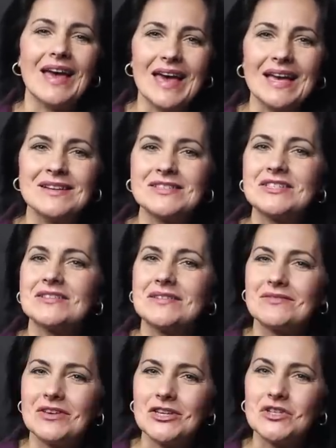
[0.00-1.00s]
and
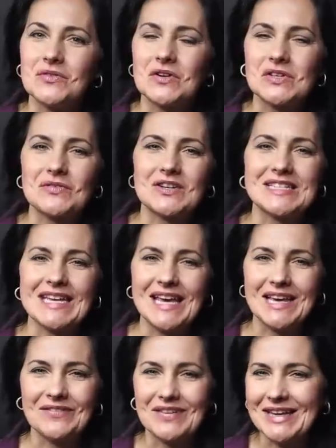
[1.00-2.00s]
which photos were
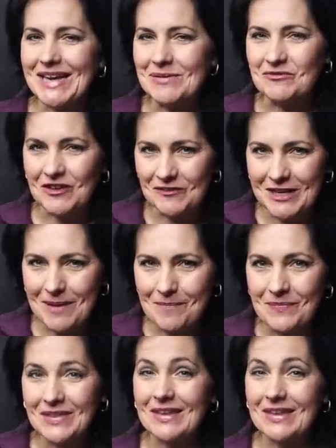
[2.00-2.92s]
taken with the M50?